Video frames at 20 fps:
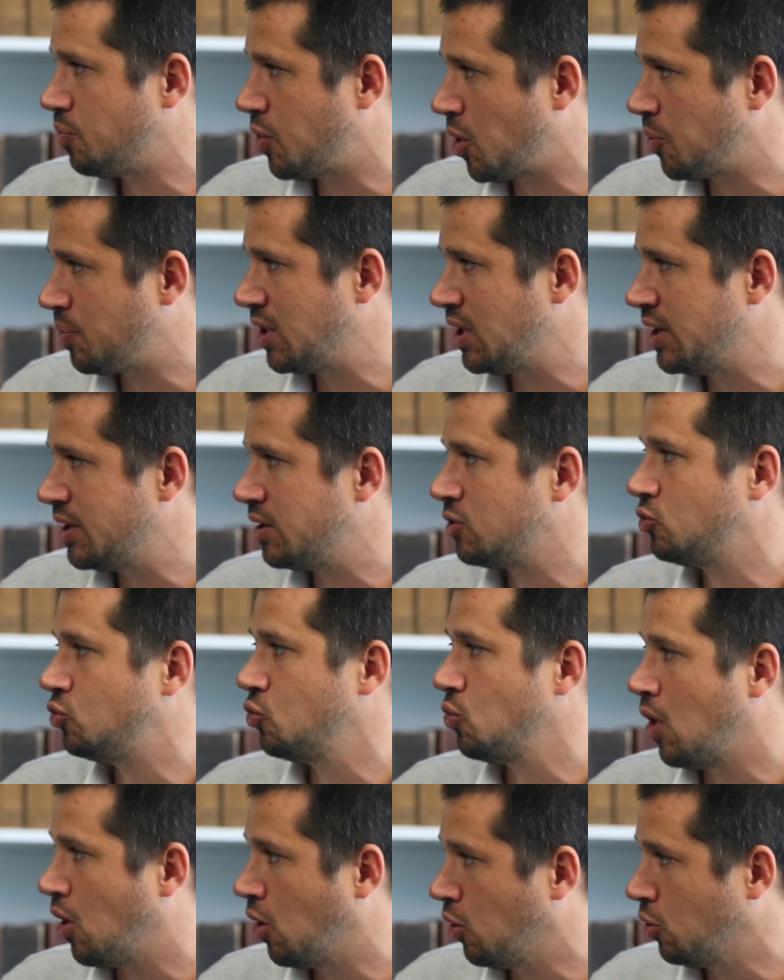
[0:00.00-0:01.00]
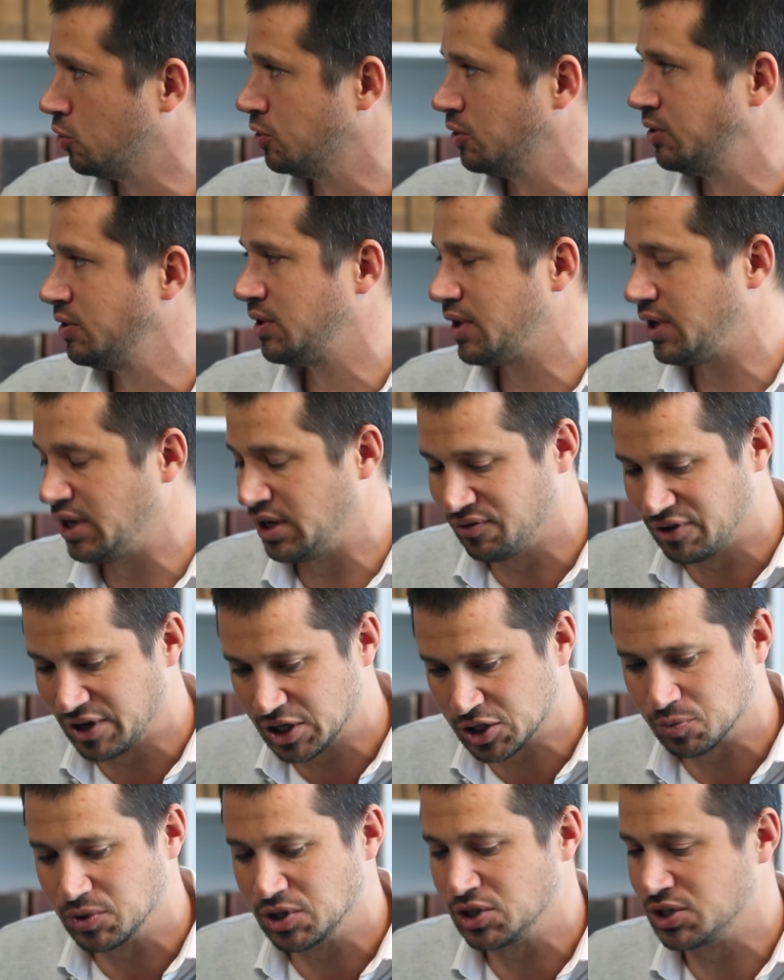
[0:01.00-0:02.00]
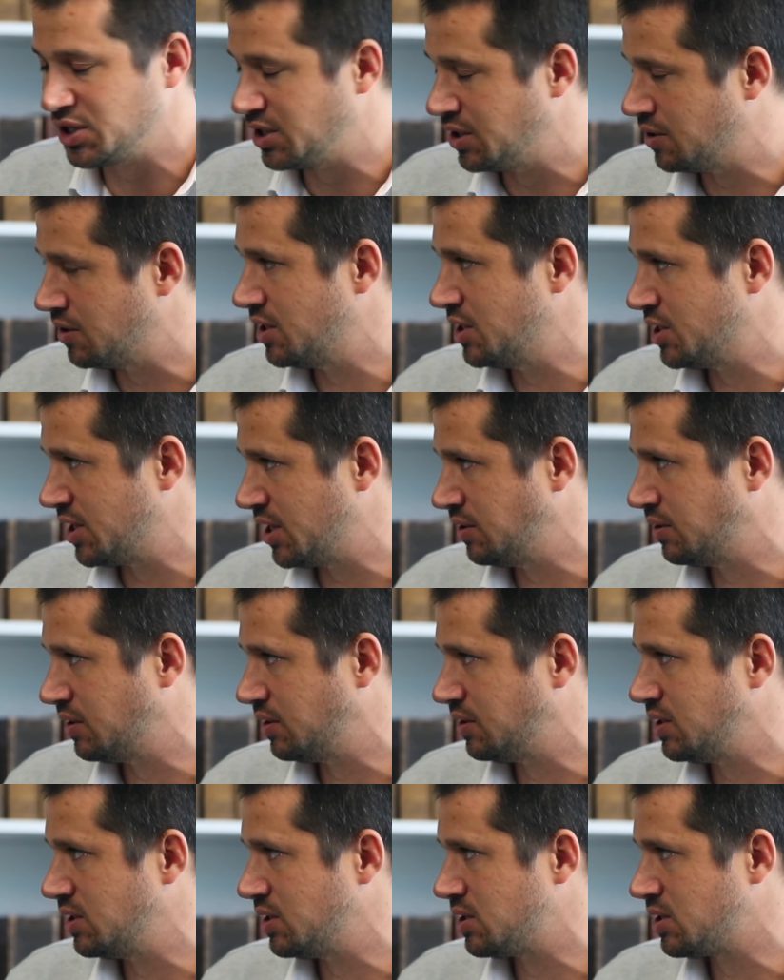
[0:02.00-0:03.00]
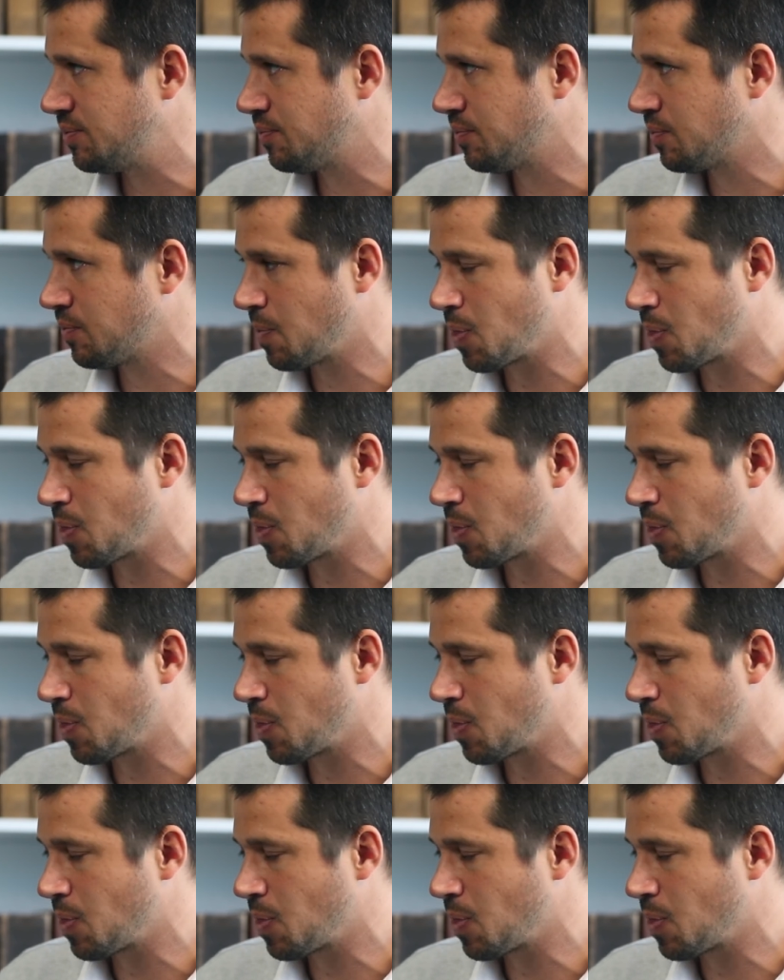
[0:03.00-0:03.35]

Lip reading: popular to hold investments in these entities.